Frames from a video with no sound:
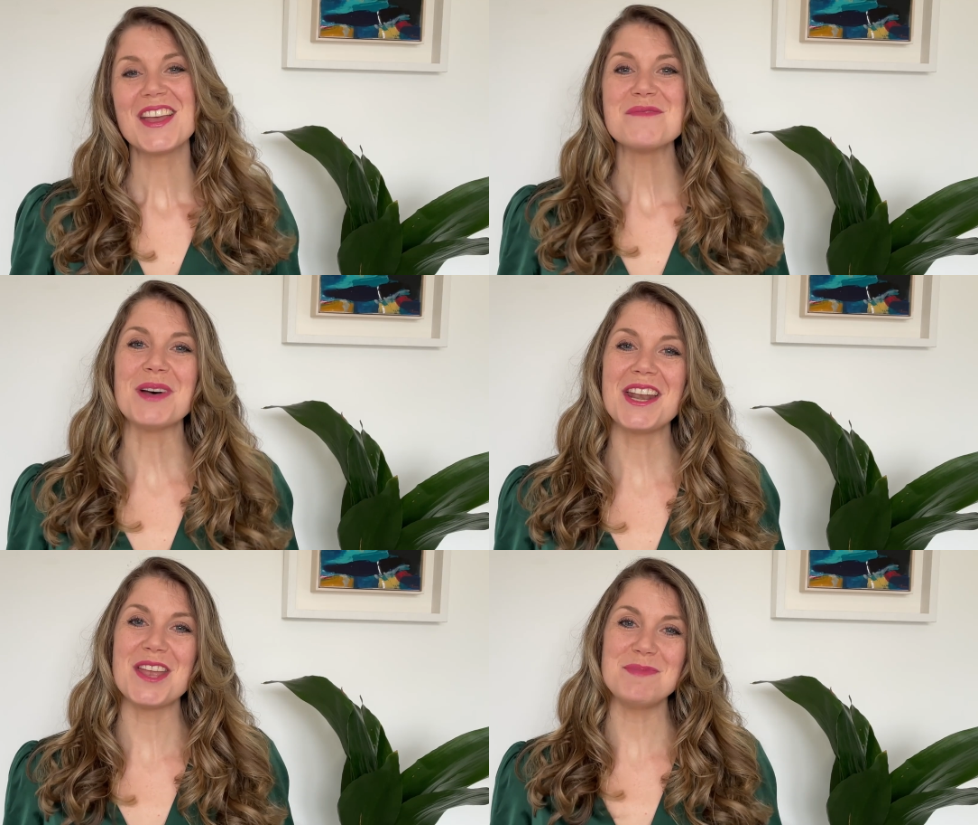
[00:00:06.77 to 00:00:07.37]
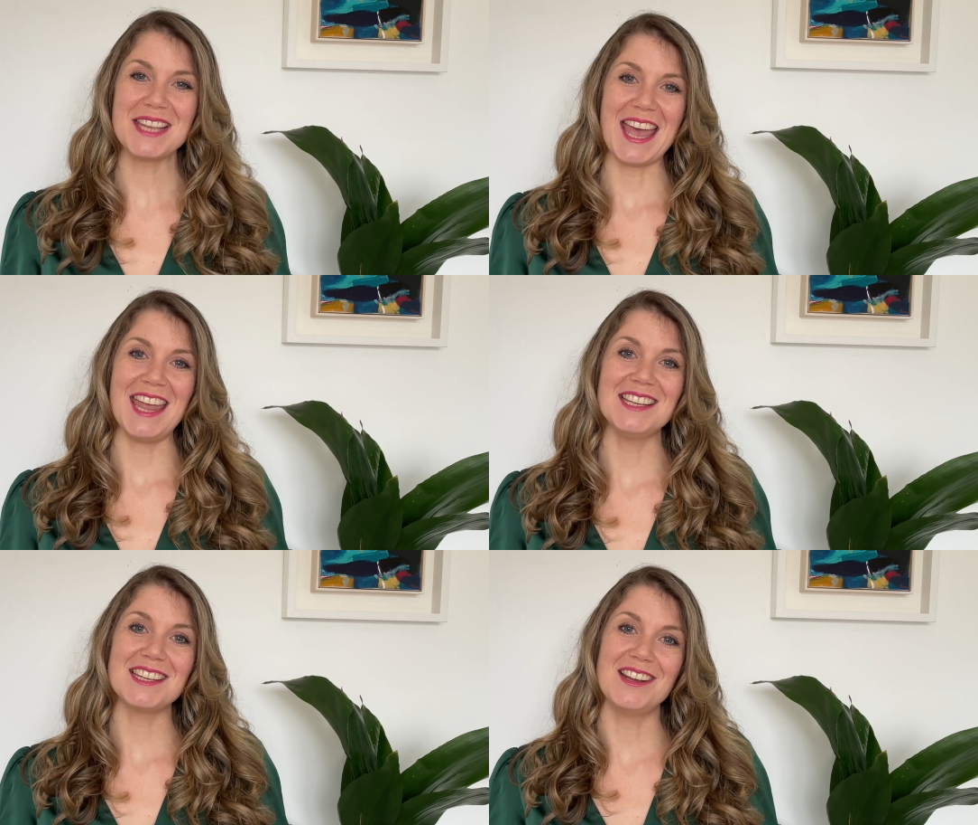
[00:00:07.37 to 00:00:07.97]
My name's
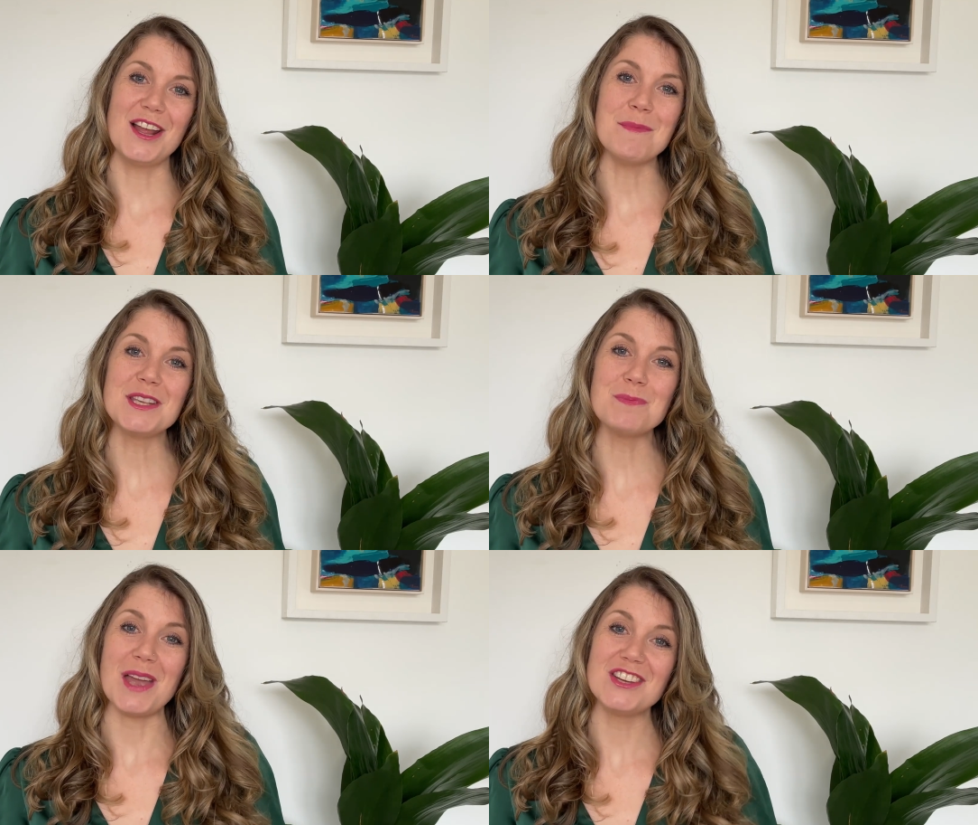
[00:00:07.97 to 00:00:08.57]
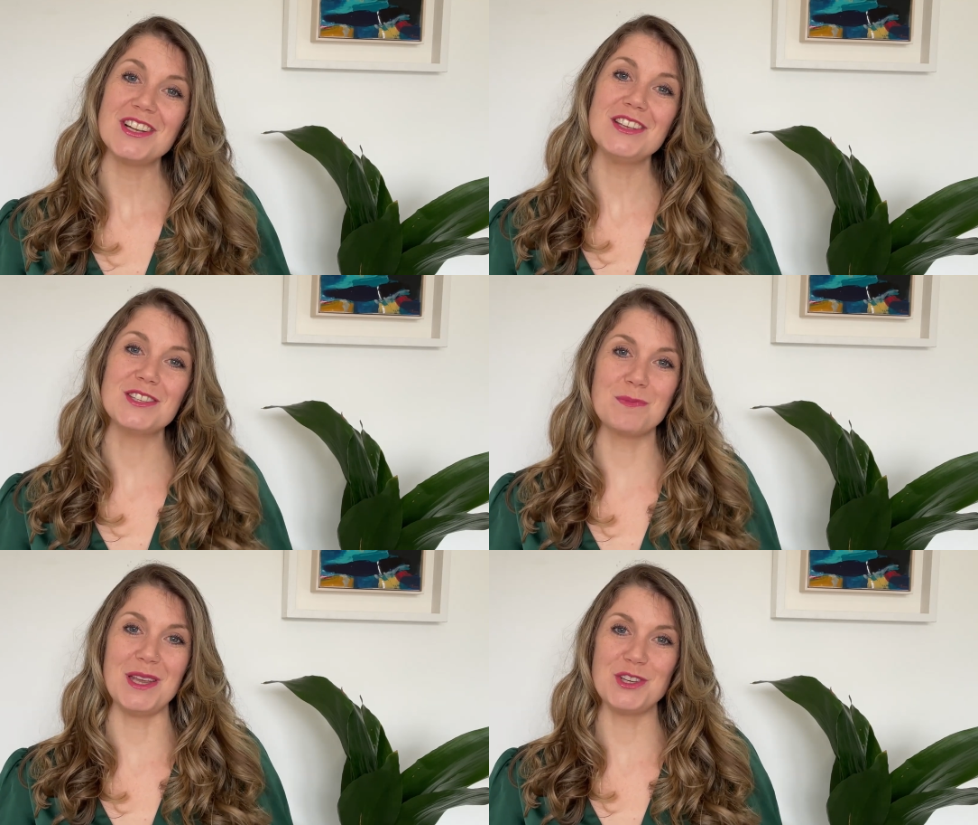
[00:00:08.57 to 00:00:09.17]
Kate and I'm a specialist
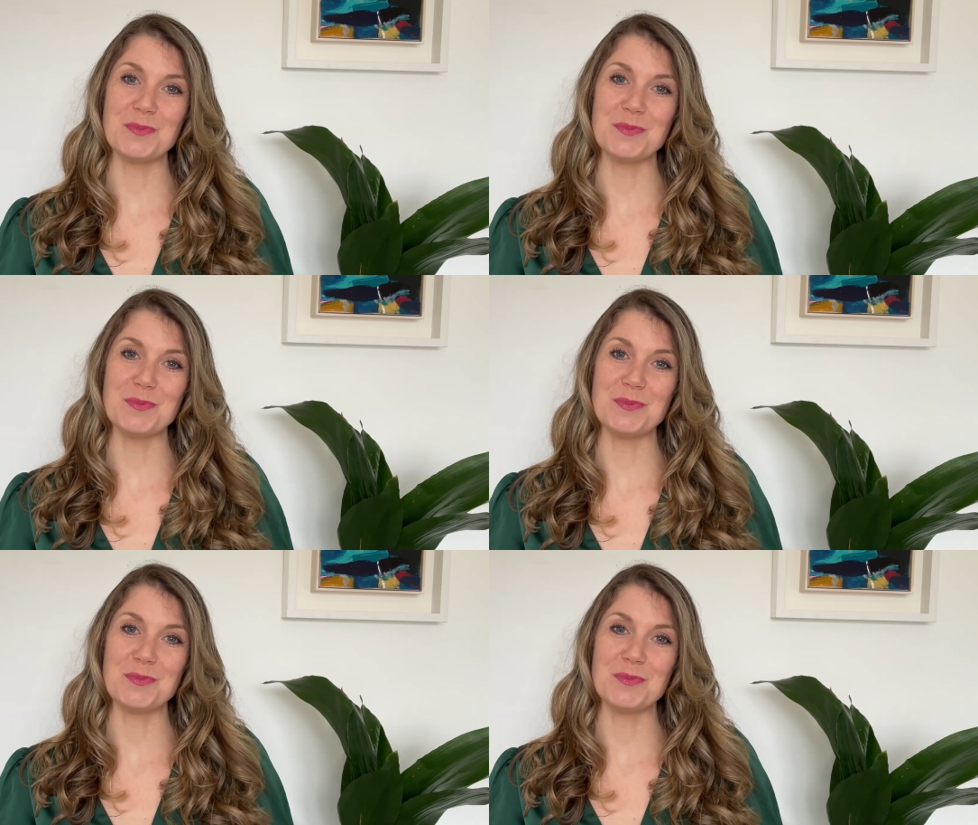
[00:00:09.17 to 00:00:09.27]
speech